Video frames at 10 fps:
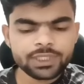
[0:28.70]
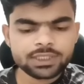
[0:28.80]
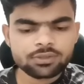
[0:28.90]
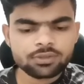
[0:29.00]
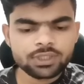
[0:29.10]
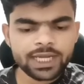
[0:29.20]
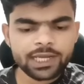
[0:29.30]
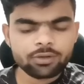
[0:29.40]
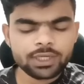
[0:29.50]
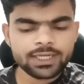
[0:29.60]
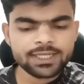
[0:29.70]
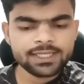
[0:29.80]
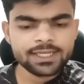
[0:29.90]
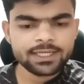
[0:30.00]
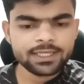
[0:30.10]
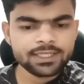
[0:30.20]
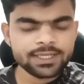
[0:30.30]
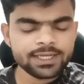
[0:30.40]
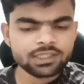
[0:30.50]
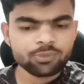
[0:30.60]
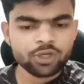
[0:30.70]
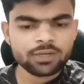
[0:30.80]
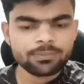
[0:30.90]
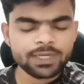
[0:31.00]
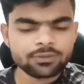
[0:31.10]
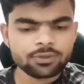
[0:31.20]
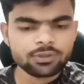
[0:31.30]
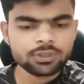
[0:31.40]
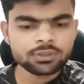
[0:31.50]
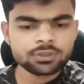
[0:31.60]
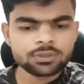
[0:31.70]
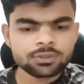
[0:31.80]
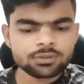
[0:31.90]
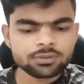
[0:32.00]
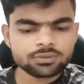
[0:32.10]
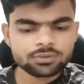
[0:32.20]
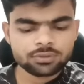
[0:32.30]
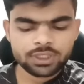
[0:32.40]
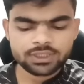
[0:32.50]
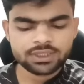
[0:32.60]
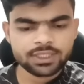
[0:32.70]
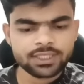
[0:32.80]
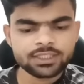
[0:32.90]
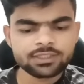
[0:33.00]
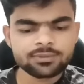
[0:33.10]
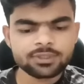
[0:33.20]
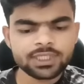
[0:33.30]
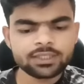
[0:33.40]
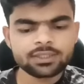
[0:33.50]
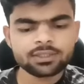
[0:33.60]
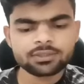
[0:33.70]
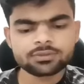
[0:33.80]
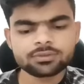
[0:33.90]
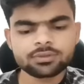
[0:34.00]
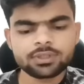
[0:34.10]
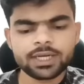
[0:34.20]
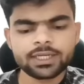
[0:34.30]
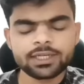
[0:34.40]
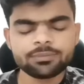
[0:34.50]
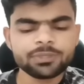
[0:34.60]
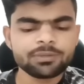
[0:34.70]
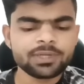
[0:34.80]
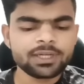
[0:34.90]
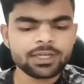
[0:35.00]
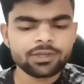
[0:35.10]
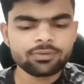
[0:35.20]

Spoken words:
Code, I have already created React boilerplate code. So let's run this project. 10 p.m. run dev.